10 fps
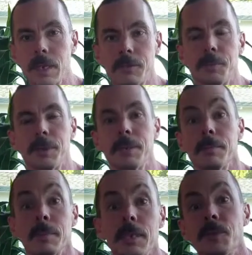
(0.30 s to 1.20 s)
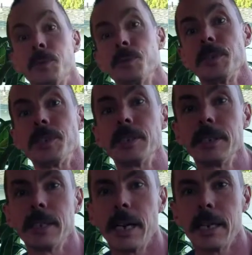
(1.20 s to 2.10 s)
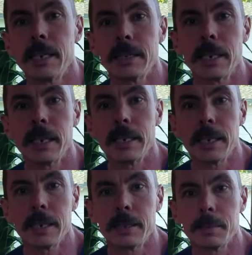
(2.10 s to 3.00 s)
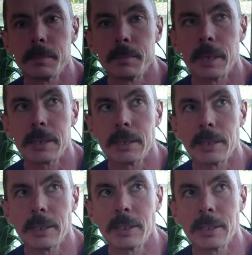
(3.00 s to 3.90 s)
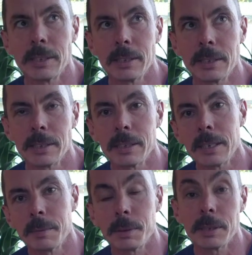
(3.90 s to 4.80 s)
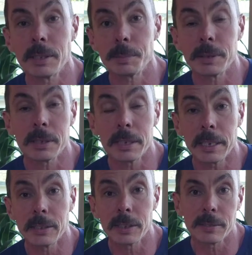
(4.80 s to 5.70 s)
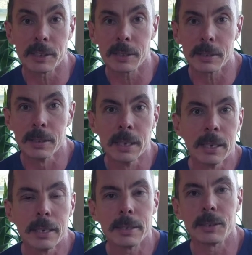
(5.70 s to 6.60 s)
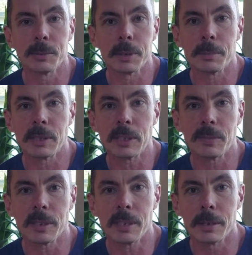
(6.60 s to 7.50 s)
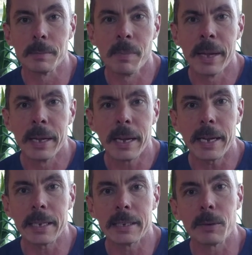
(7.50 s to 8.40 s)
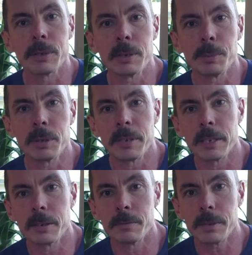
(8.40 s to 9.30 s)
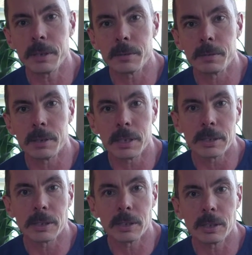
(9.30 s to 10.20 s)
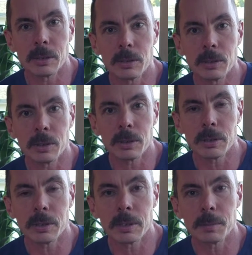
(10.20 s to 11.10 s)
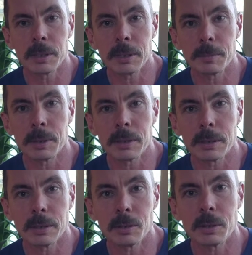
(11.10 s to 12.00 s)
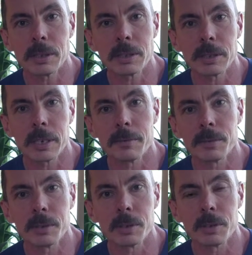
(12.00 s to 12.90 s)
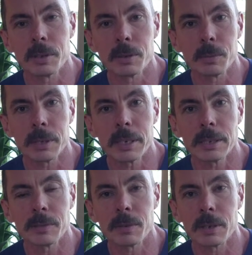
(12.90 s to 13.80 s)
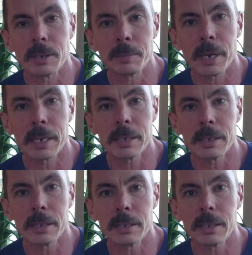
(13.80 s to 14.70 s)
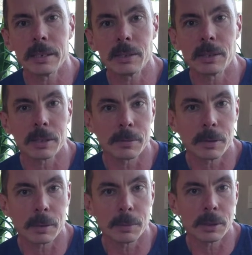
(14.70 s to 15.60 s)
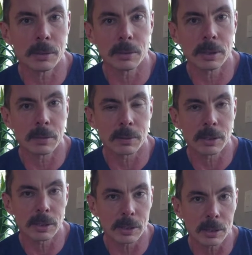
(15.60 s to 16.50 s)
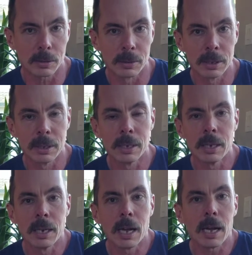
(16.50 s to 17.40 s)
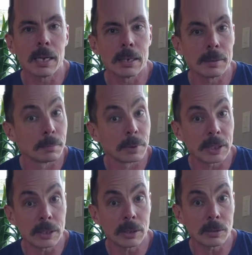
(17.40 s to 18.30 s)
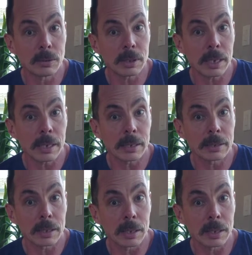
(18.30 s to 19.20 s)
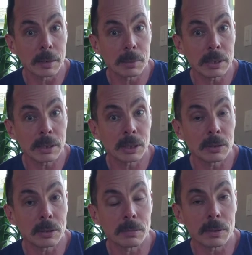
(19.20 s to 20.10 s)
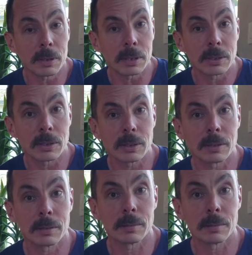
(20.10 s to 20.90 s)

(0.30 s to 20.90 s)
Hi everybody, my name is Lou Wadzinski and I am a 6-time participant in AIDS Lifecycle. This will make my 7th year. And I wanted to put together a video for you guys to show you some tips and tricks that I've learned along the way as far as packing and getting your stuff up to San Francisco. Stay tuned and let me show you a few things.